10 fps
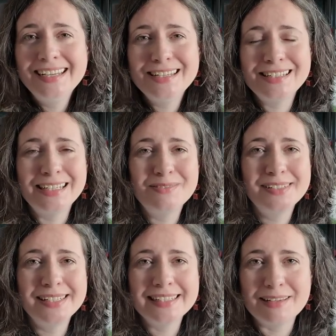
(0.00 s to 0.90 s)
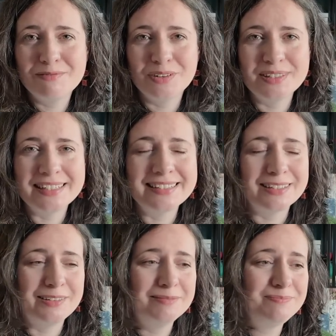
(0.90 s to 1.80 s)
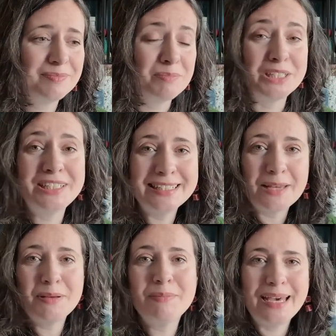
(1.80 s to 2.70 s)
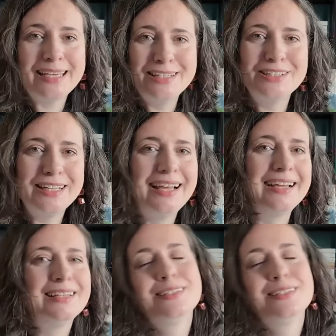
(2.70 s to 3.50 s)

She lives near San Francisco, but she's coming back in July,